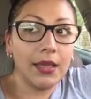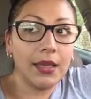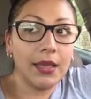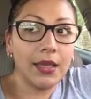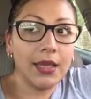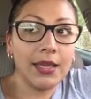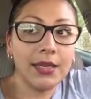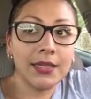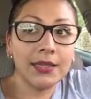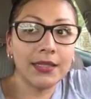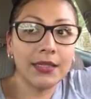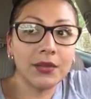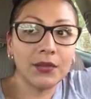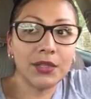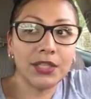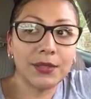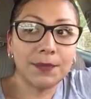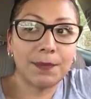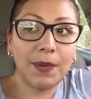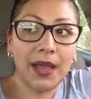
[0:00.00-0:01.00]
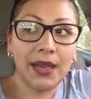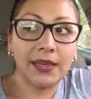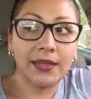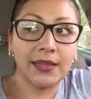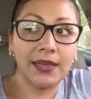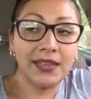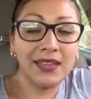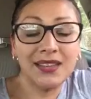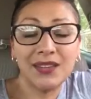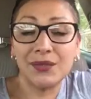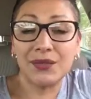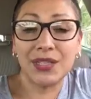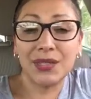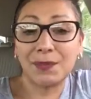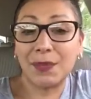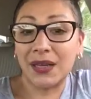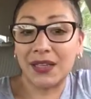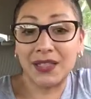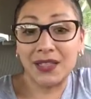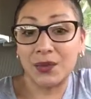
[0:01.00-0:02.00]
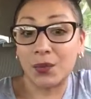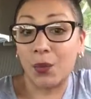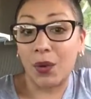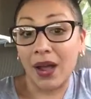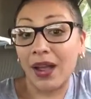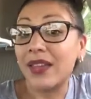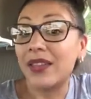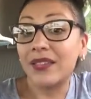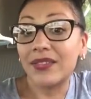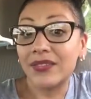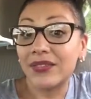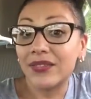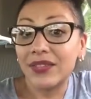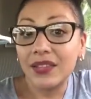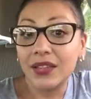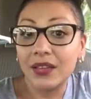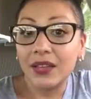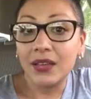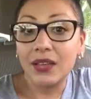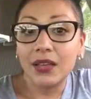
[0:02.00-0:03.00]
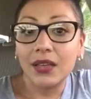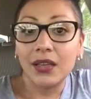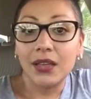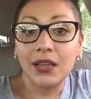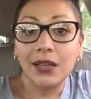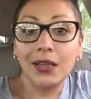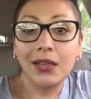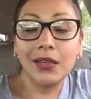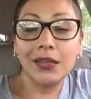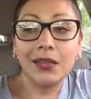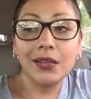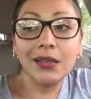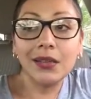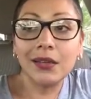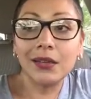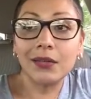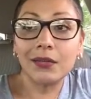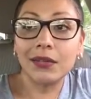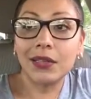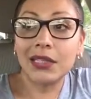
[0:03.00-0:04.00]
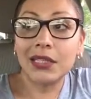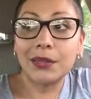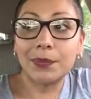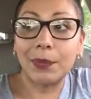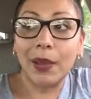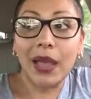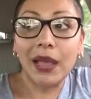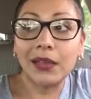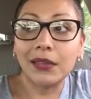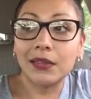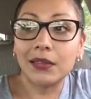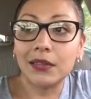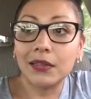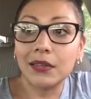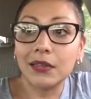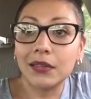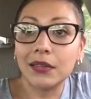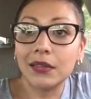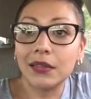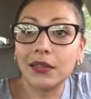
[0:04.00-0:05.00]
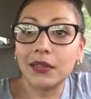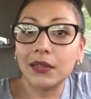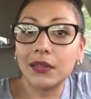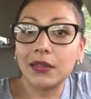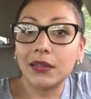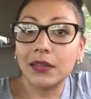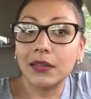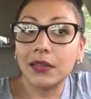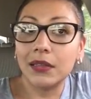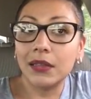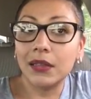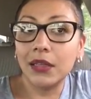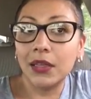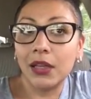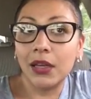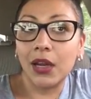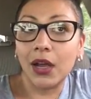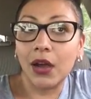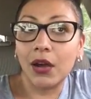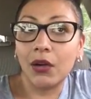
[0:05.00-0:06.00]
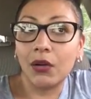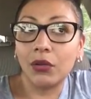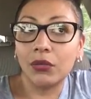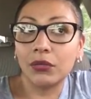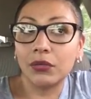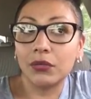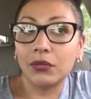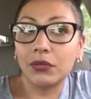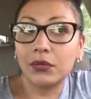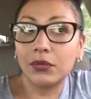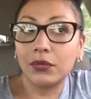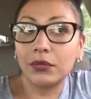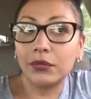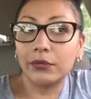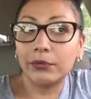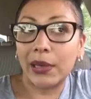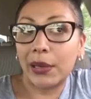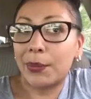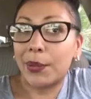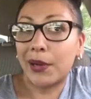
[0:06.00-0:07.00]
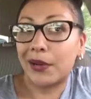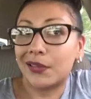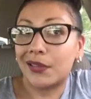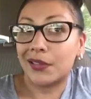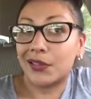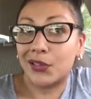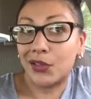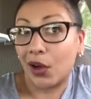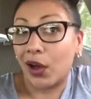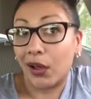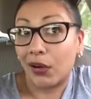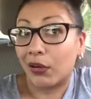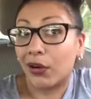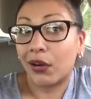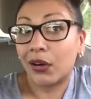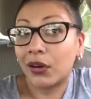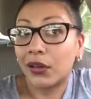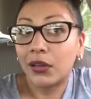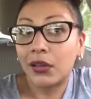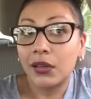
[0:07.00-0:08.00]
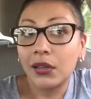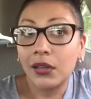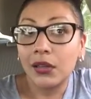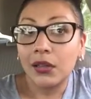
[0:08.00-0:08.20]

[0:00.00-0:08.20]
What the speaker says: He didn't respect his wife. He didn't respect, you know, my parents' daughter.